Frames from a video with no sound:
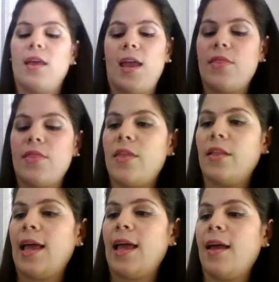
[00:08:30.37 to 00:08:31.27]
And then the
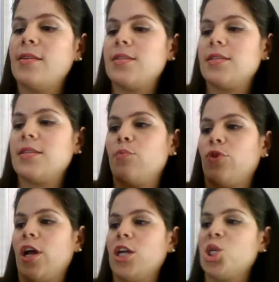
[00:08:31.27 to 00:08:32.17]
last
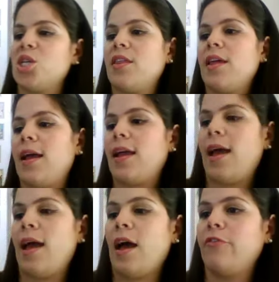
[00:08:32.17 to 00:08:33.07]
brush that I
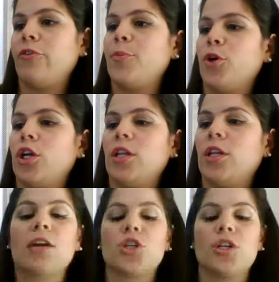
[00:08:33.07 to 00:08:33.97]
have from her
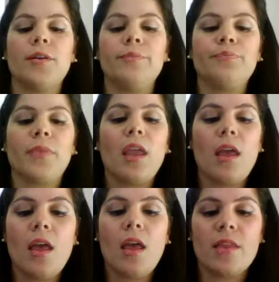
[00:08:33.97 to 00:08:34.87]
collection,
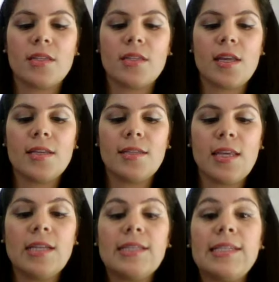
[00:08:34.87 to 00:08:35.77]
this is
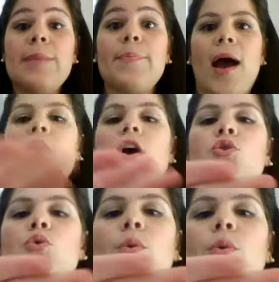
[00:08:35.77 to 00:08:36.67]
the Deep Eye
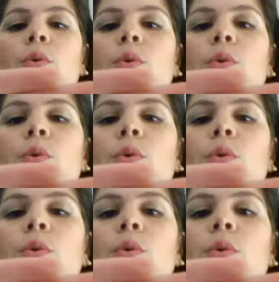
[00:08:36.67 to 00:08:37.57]
Contour brush, and
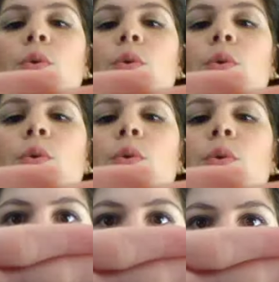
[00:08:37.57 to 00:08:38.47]
this is just to create
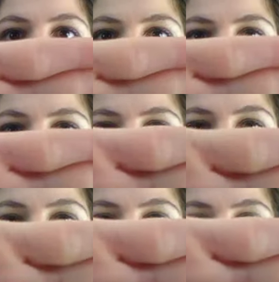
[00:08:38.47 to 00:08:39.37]
like a darker
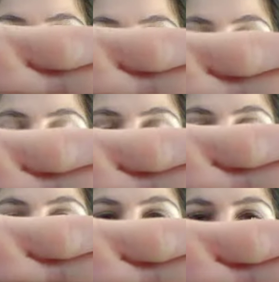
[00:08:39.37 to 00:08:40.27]

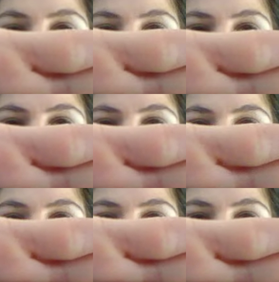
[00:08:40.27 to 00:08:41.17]
contour
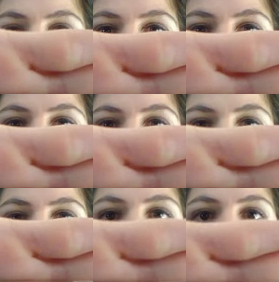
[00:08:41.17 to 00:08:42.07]
for
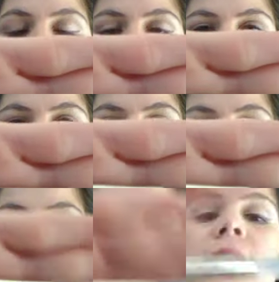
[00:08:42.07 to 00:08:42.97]
your eyes, like for your
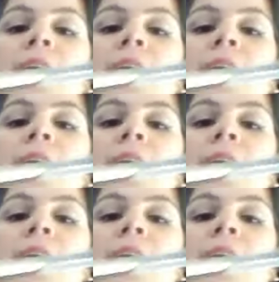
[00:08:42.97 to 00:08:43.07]
creases.